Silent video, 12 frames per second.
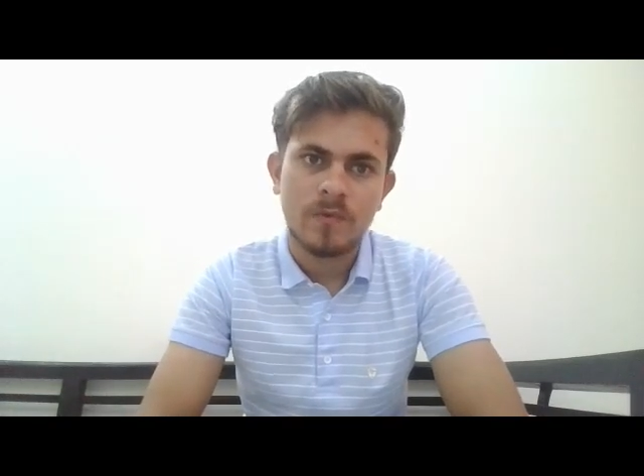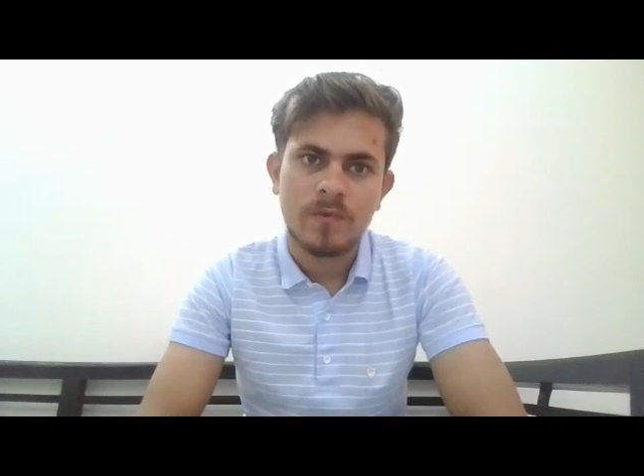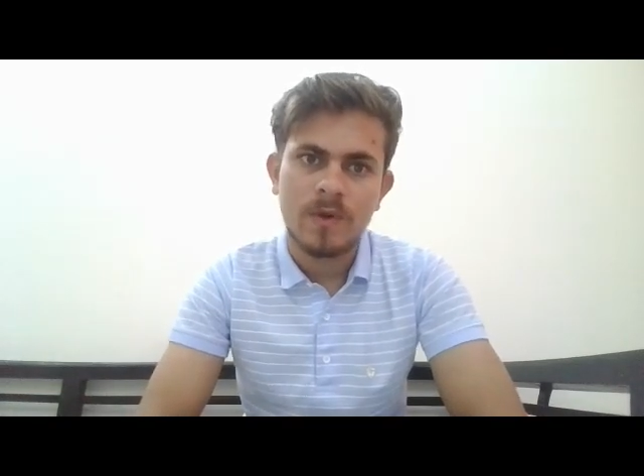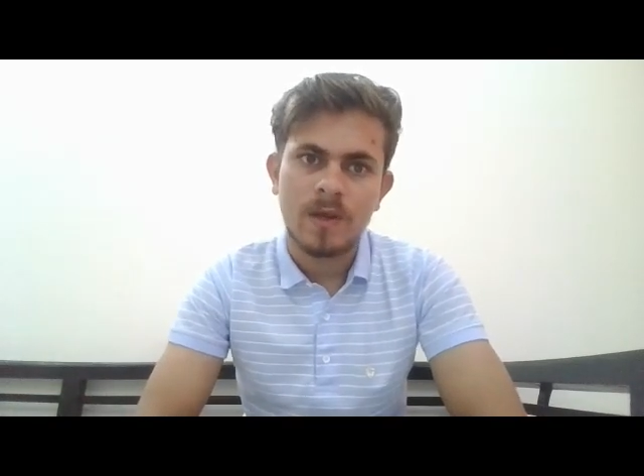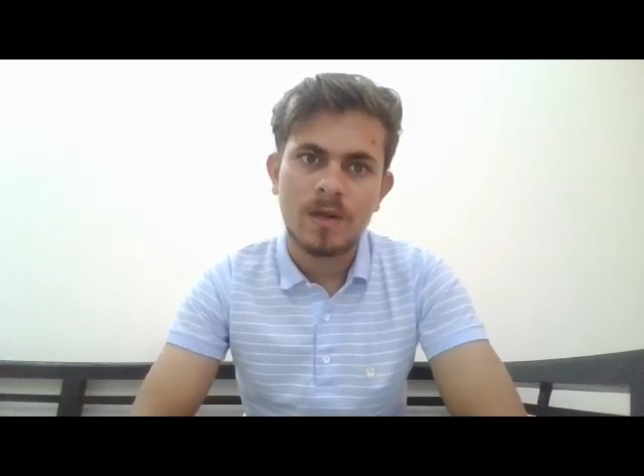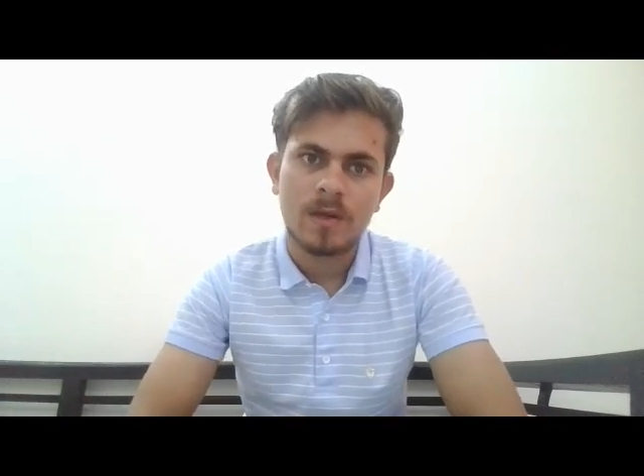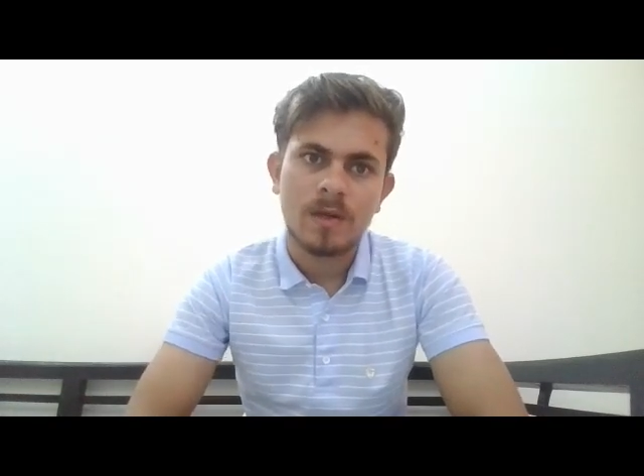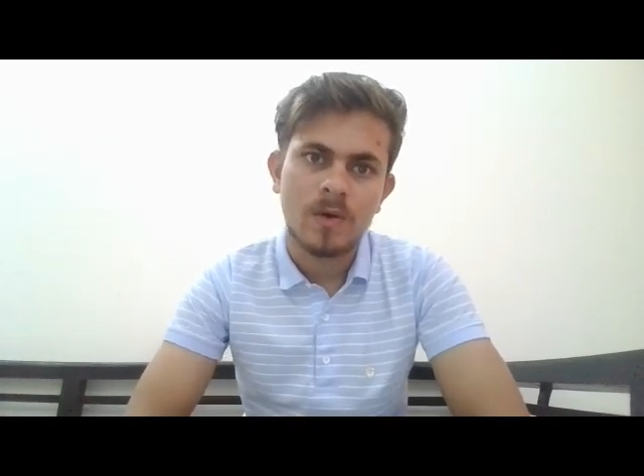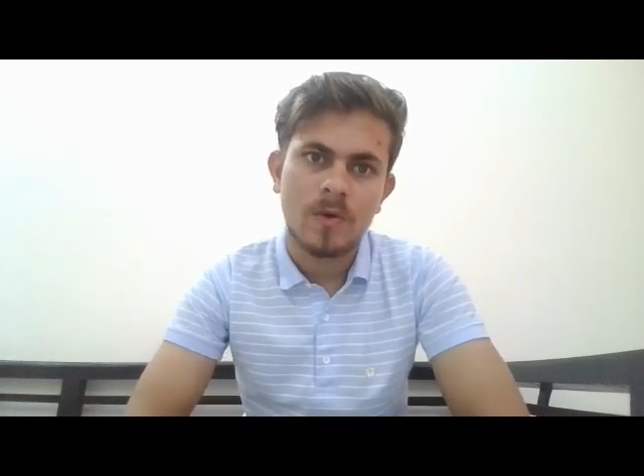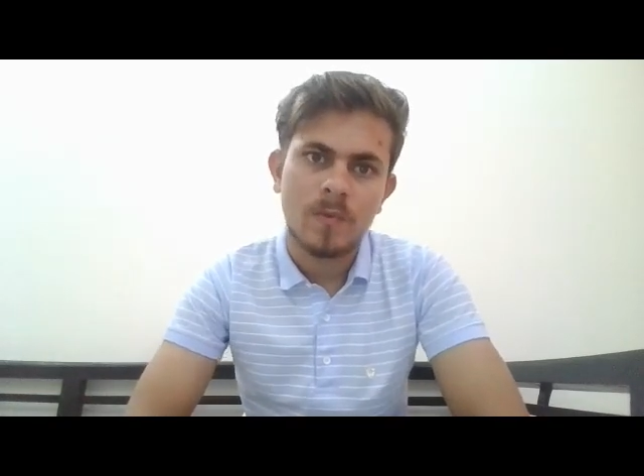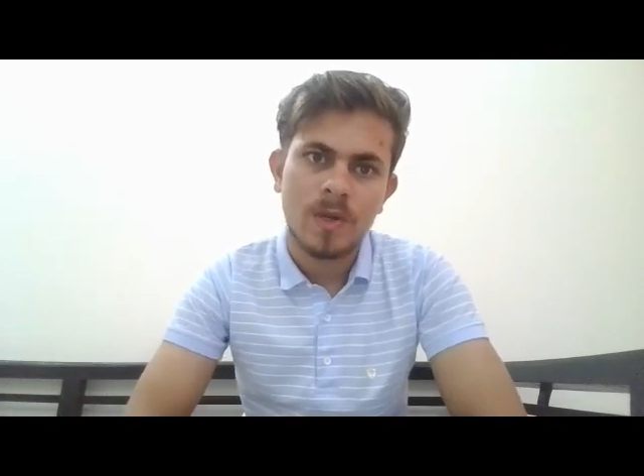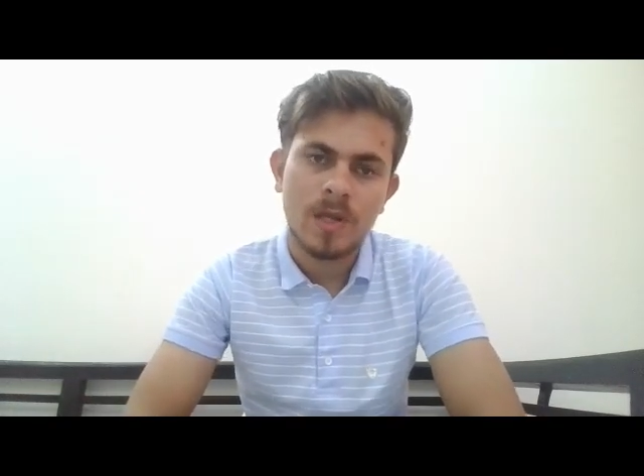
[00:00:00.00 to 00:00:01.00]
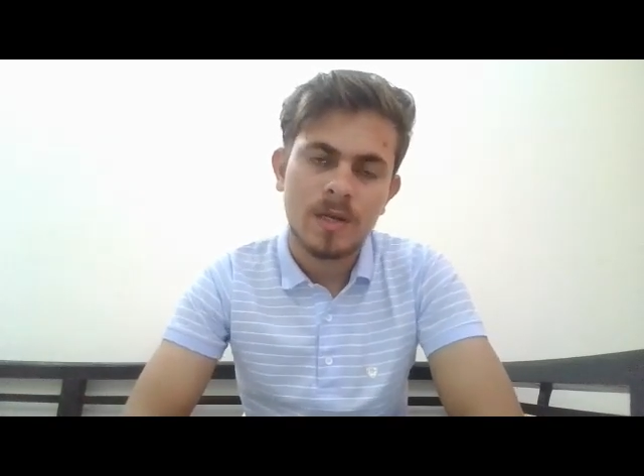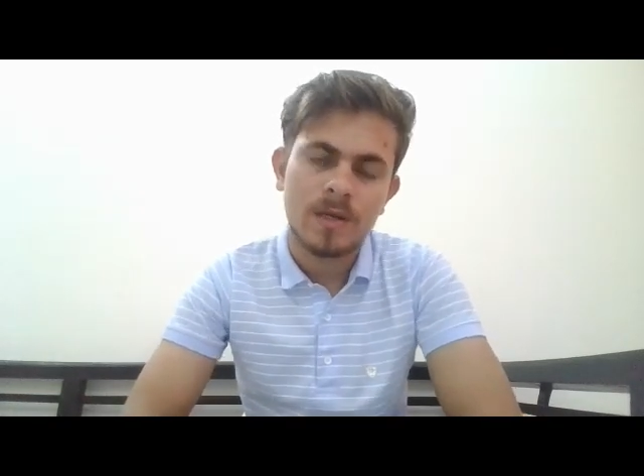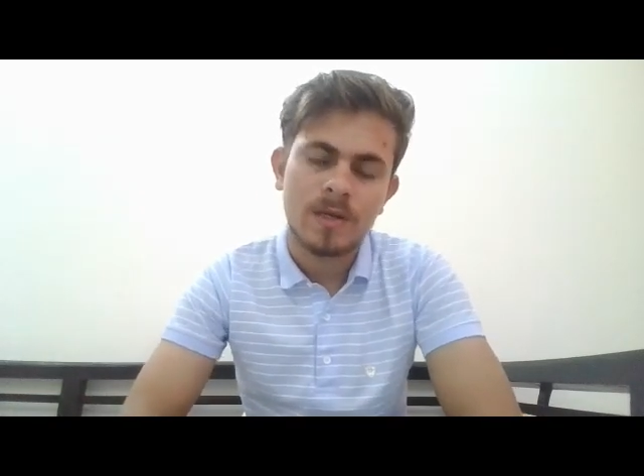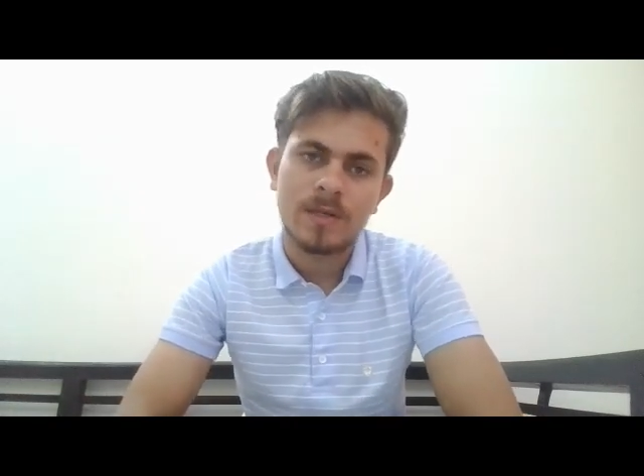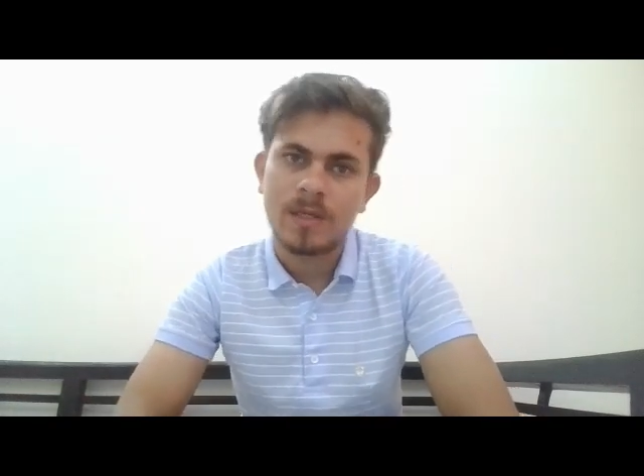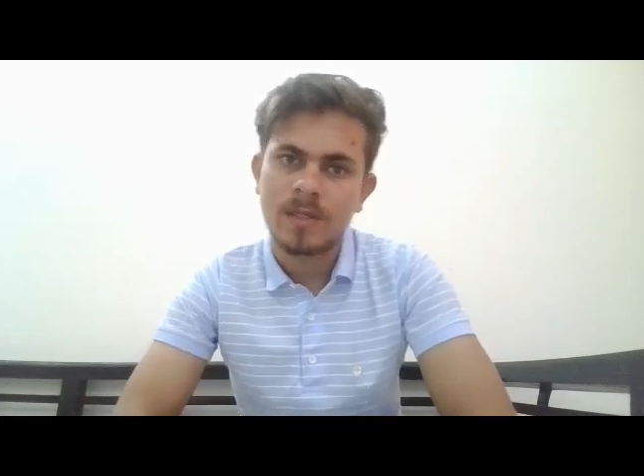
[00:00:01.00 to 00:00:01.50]
field of
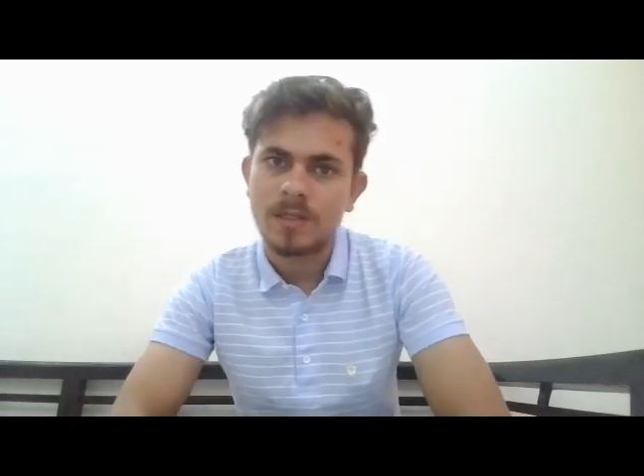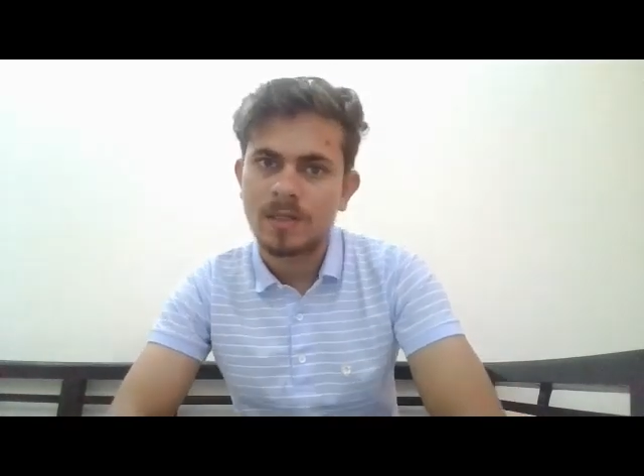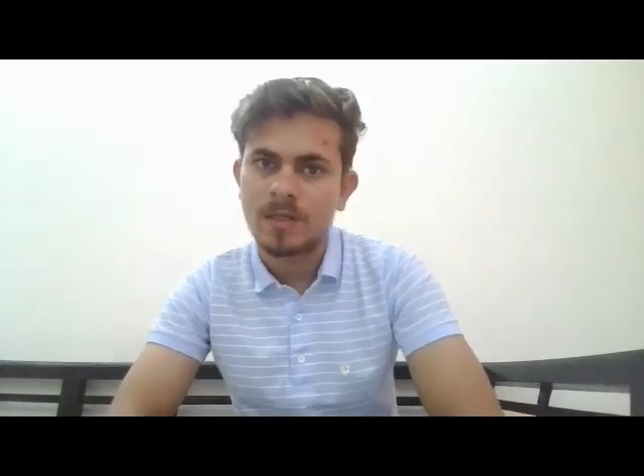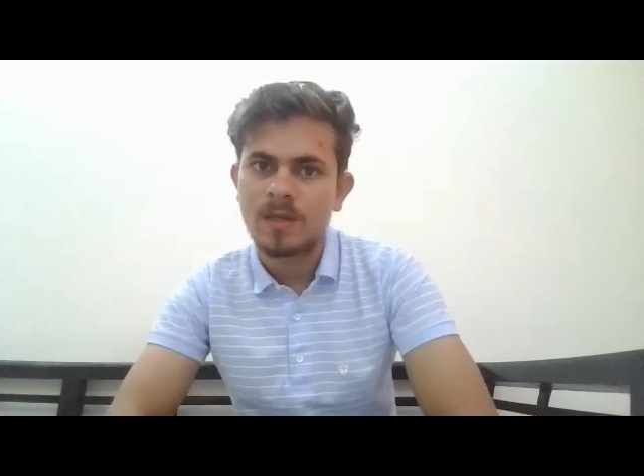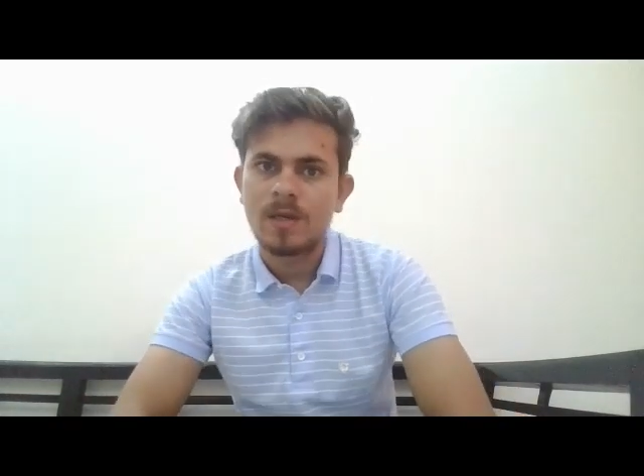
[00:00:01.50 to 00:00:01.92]
DNA testing